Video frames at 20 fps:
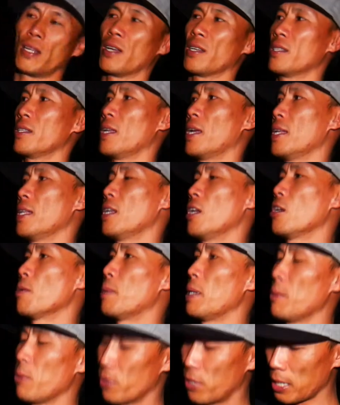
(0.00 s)
Like, you know, a lot
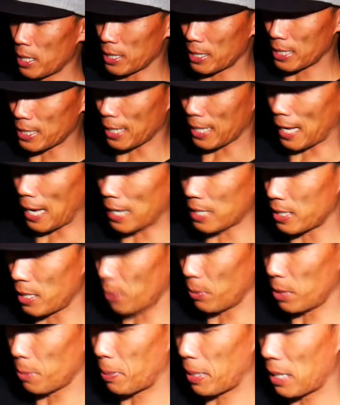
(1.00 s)
of people think it's just a cast net where you